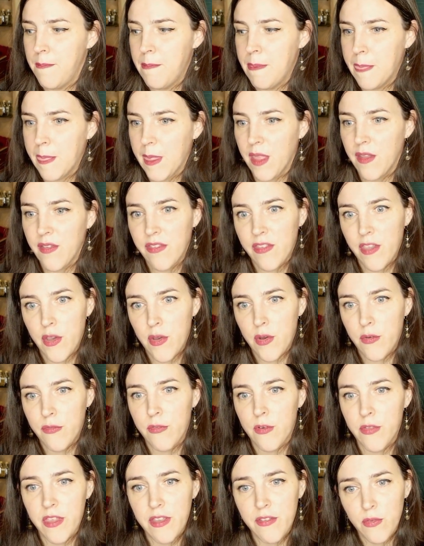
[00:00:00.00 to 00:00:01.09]
So
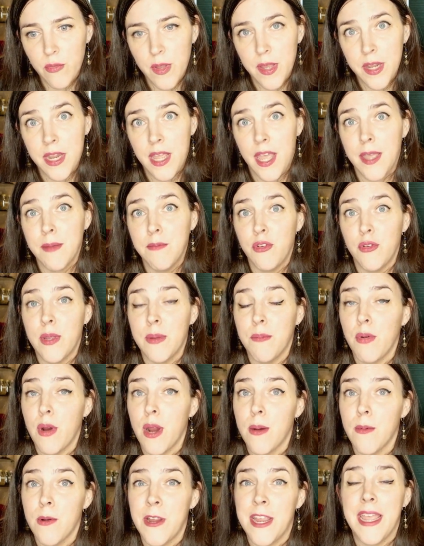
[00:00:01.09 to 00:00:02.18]
for this one, I'm doing
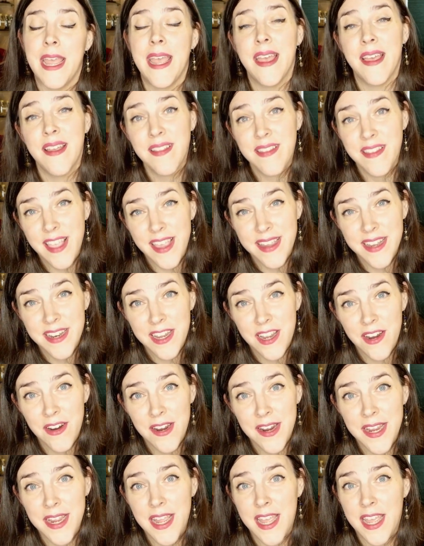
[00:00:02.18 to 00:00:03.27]
primary and
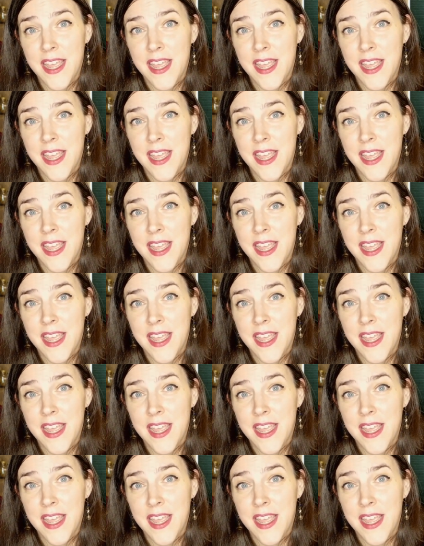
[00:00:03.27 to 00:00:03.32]
secondary, and